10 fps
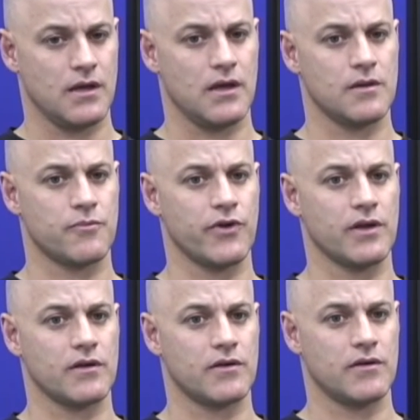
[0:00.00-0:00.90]
and
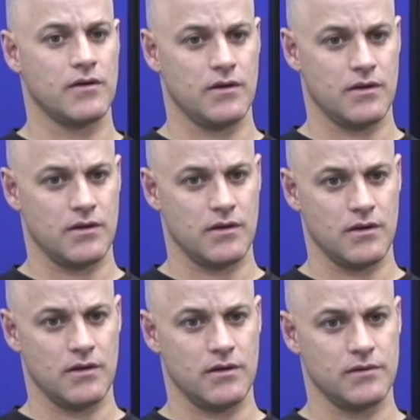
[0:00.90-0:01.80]
bring
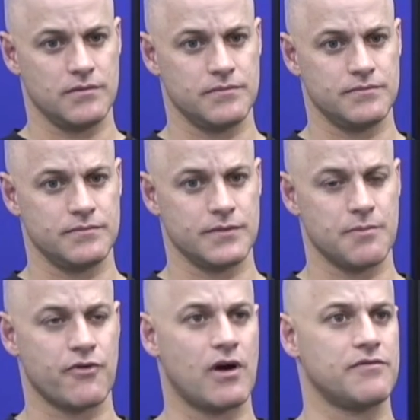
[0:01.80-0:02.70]
the
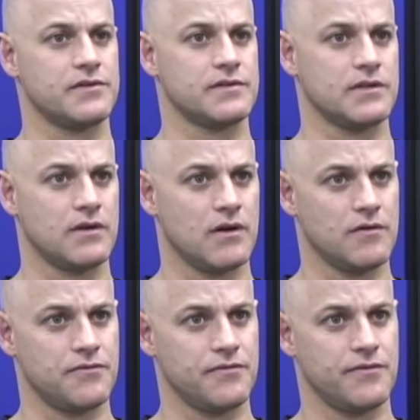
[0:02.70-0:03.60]
prophecy
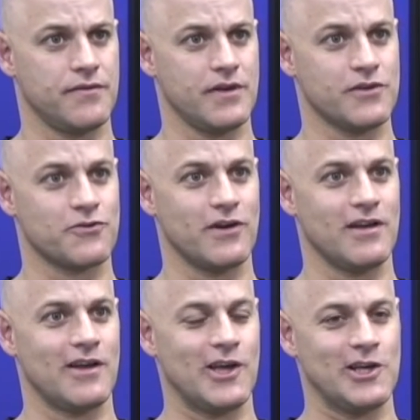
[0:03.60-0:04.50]
of
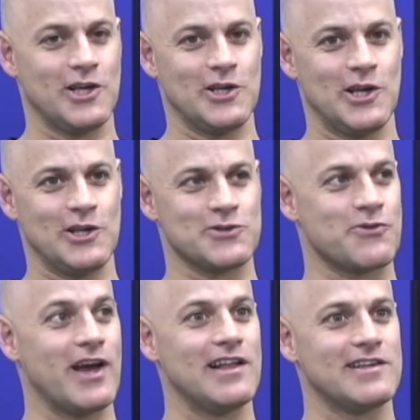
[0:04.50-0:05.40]

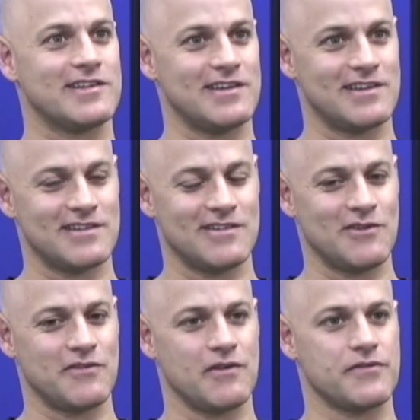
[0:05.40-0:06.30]
Israelity,
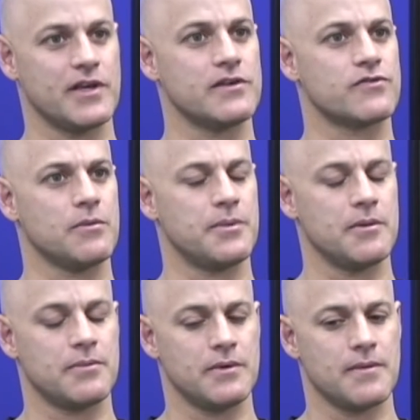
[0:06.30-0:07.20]
of the Israel
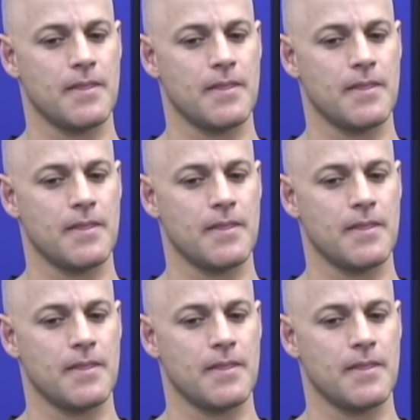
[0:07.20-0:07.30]
people.